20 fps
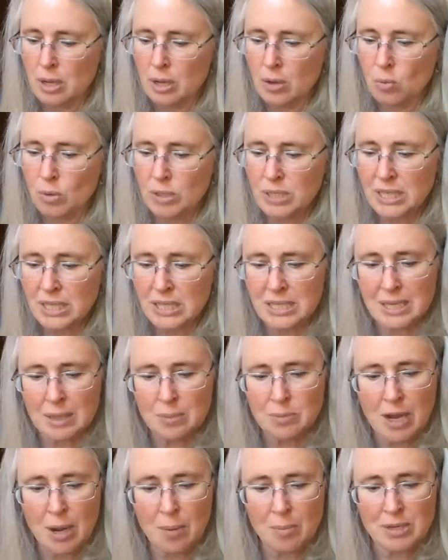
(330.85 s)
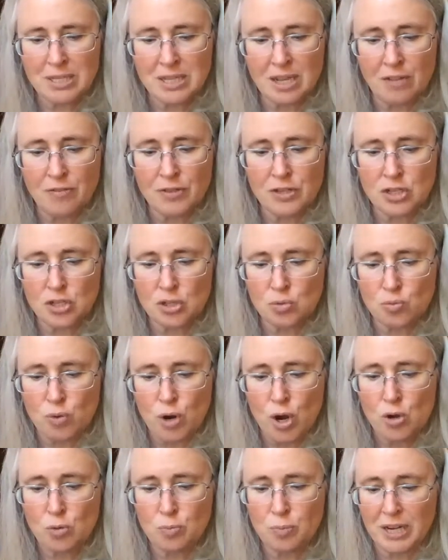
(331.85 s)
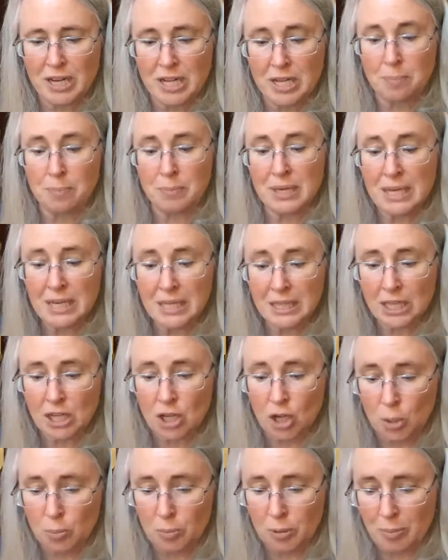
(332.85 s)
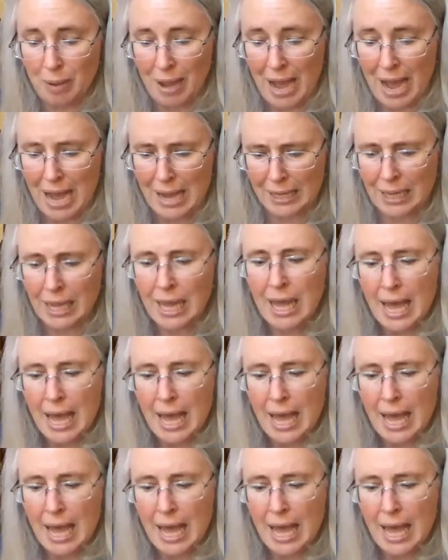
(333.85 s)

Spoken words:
Once I stepped out myself into the road, but he immediately called me back,